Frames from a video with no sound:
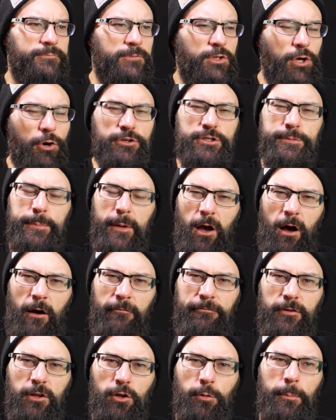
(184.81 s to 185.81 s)
turns me
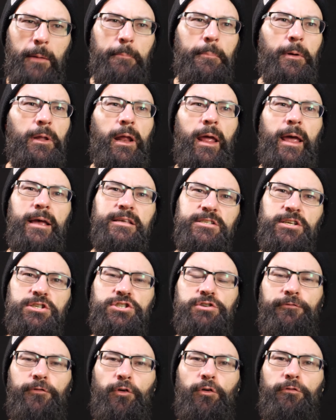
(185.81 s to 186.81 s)
off a little bit, but it has
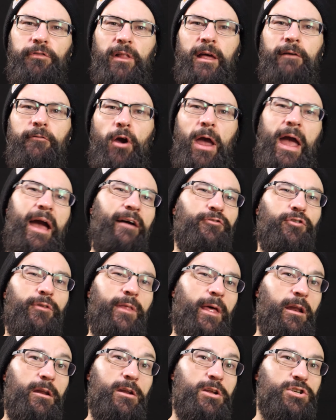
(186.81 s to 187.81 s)
such a full flavor after
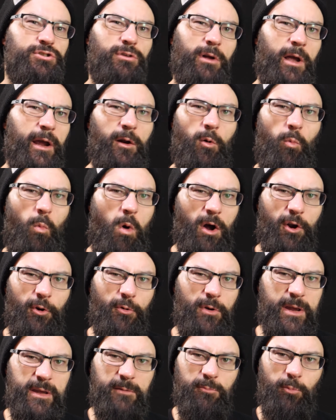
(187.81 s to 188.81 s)
that initial kind of
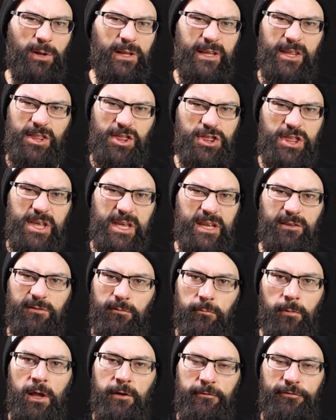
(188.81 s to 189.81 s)
watery, really
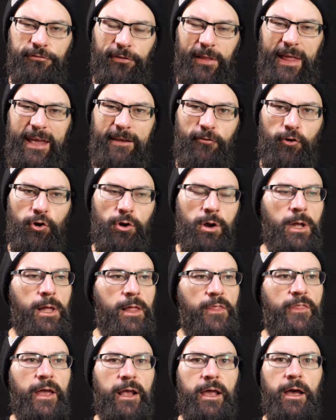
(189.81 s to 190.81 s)
thin flavor
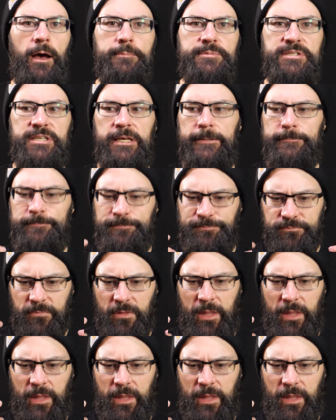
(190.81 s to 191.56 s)
that comes in,